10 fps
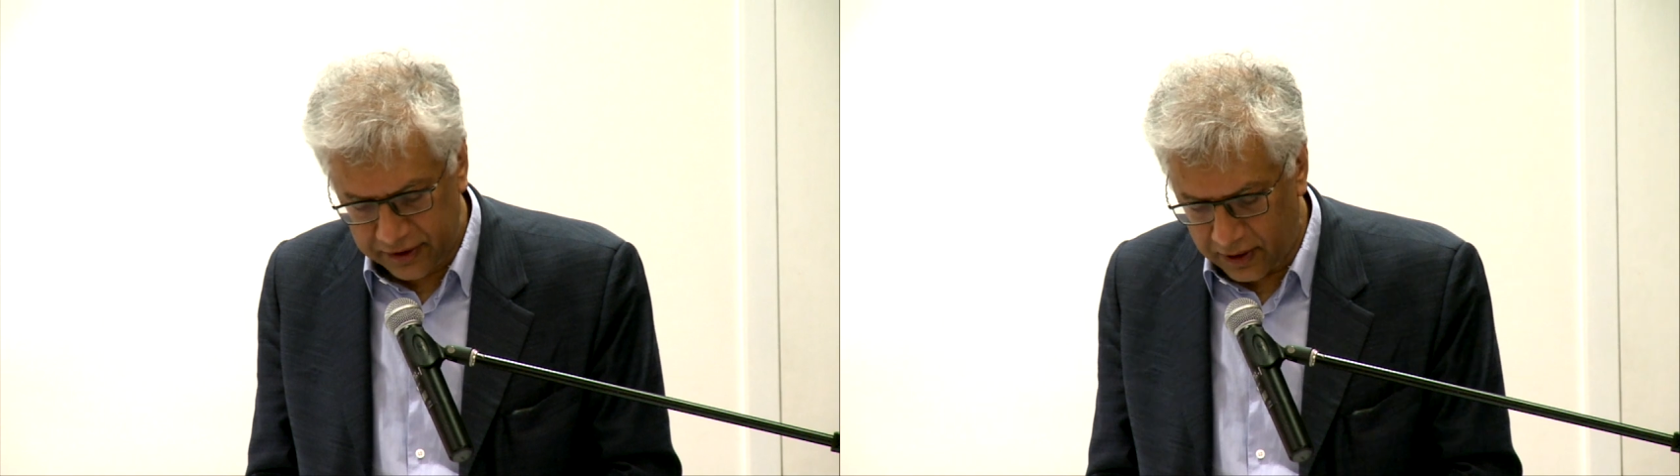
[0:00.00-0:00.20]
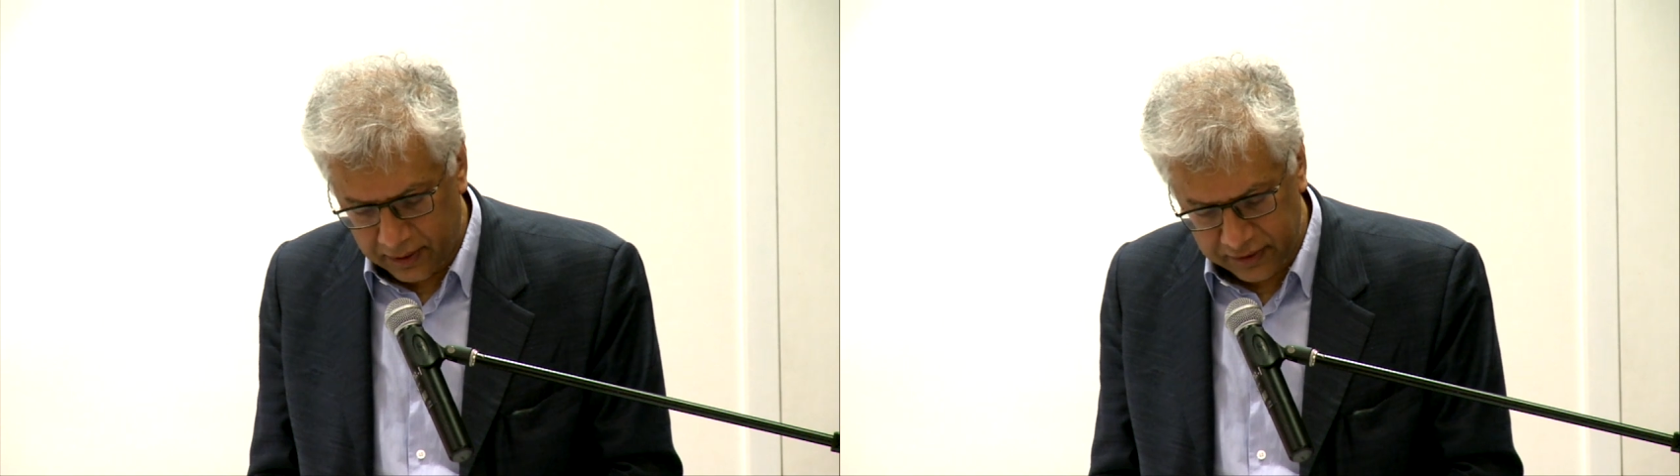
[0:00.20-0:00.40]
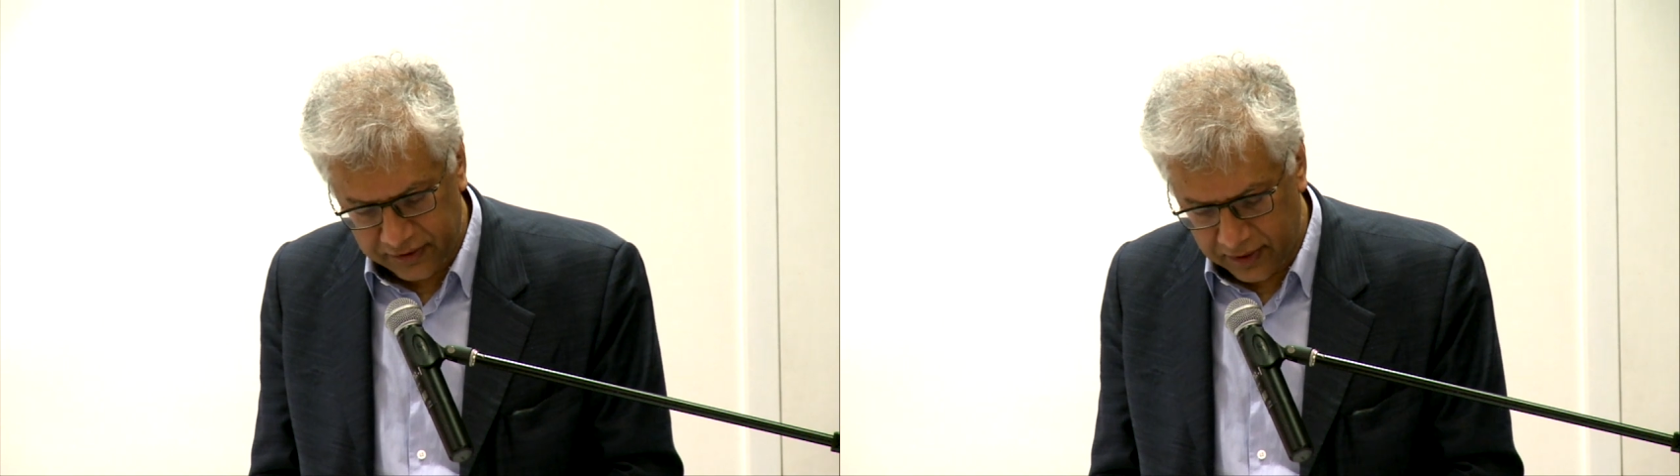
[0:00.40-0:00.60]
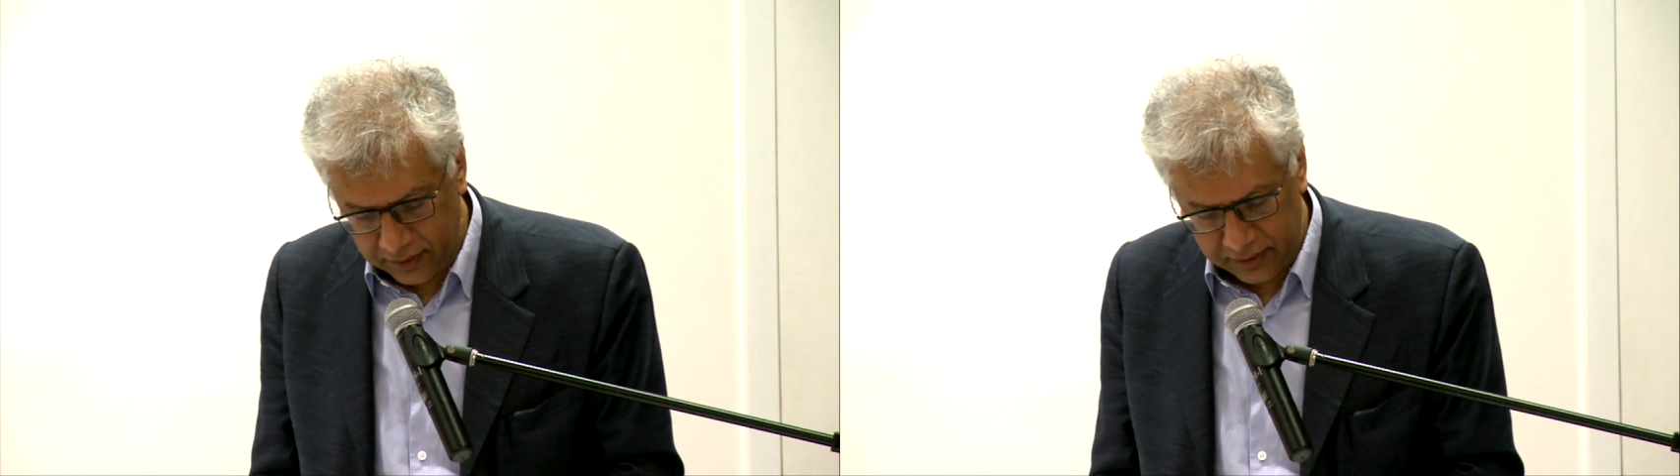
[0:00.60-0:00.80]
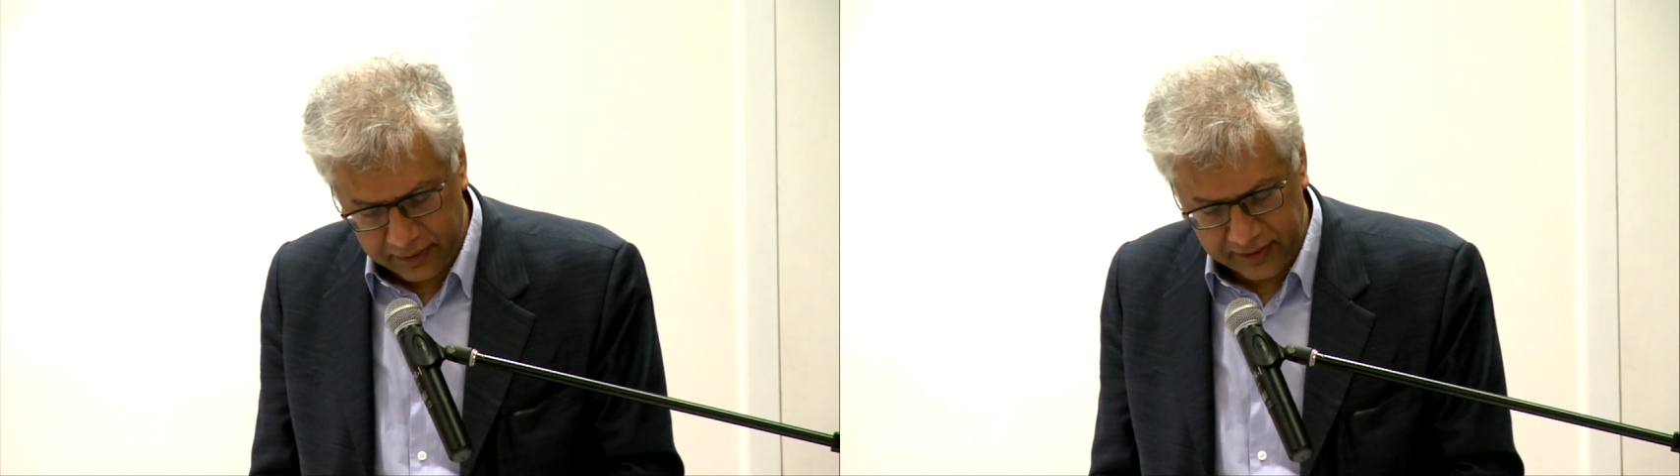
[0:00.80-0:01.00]
dog's
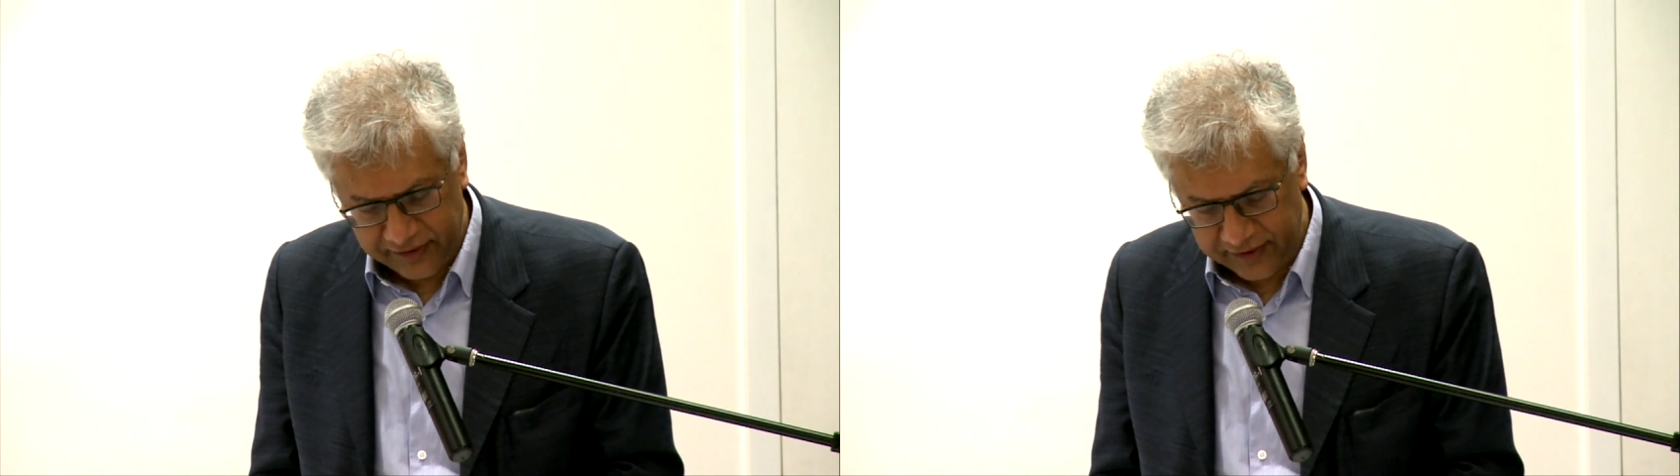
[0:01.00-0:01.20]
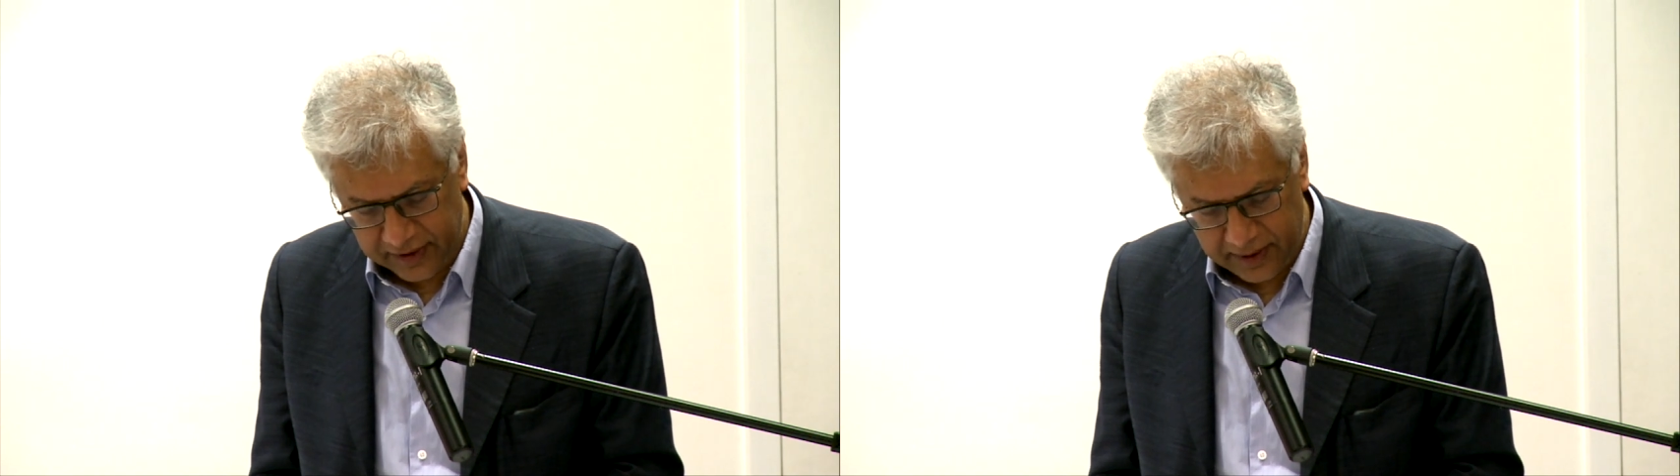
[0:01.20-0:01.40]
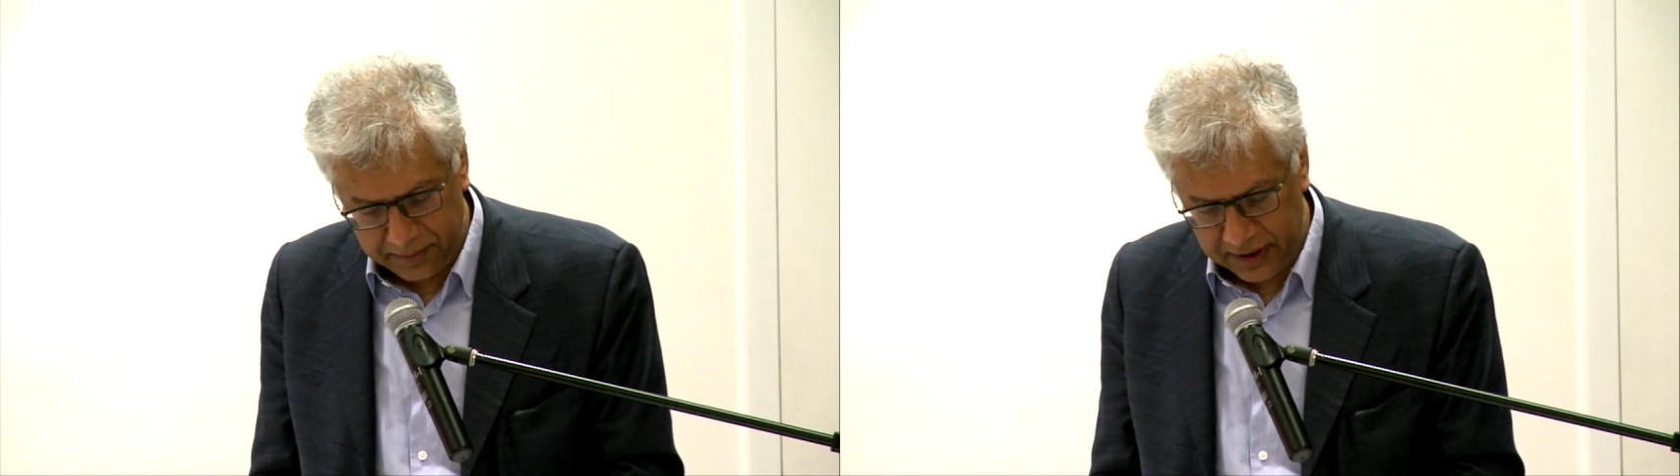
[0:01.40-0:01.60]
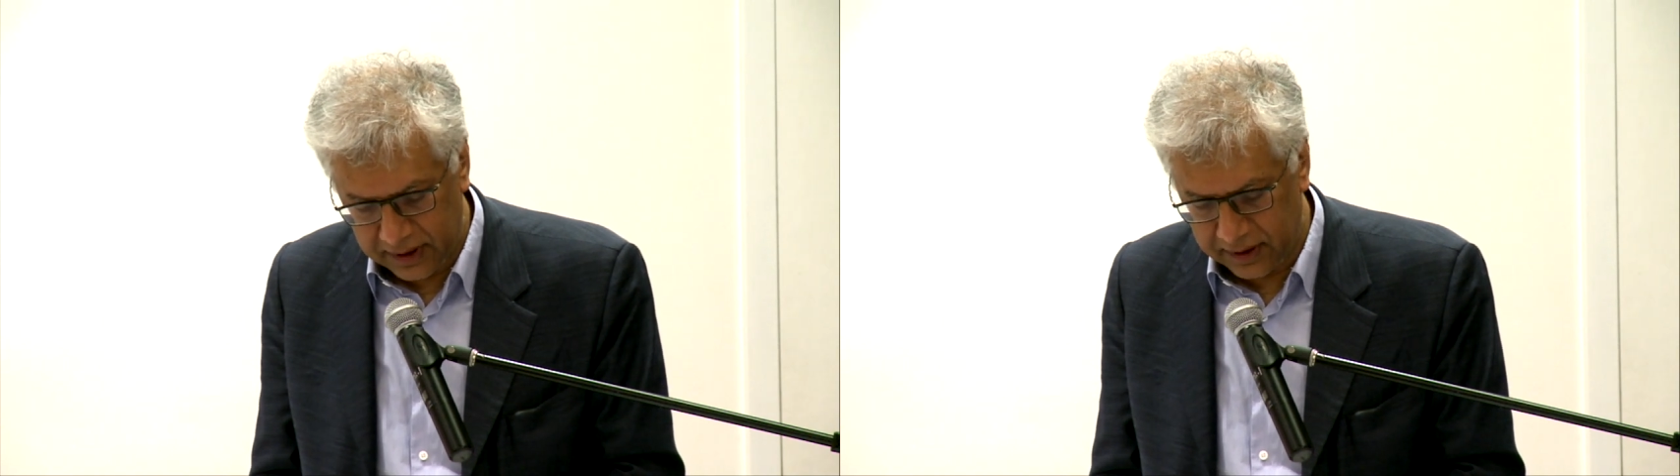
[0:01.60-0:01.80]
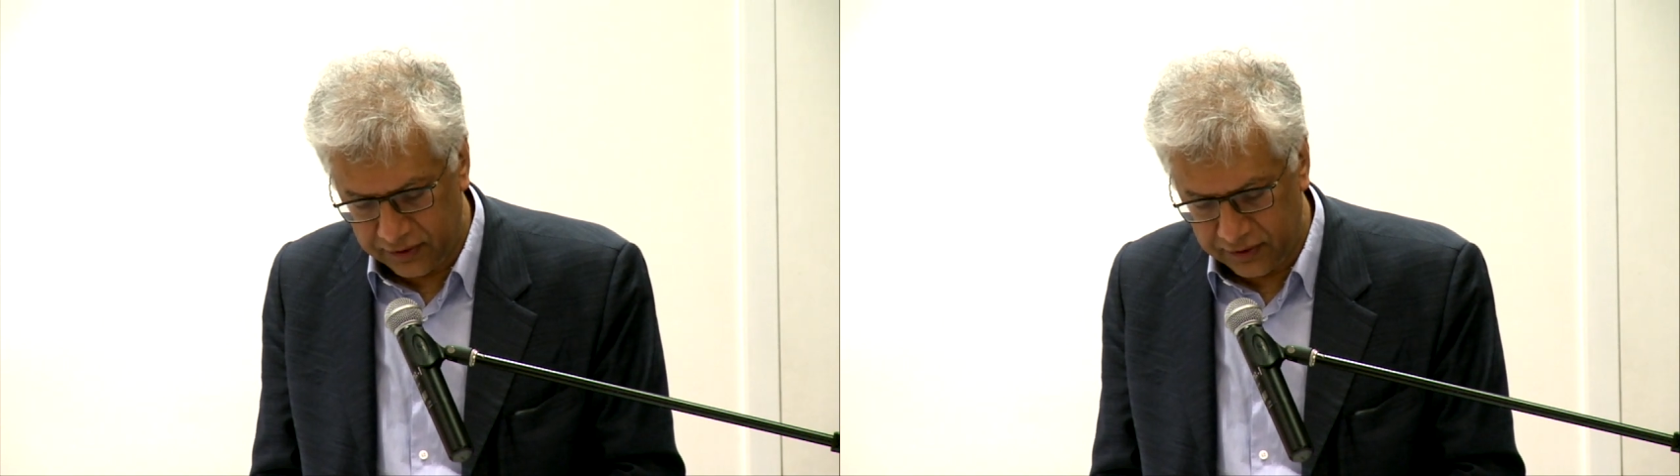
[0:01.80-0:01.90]
owner is sleeping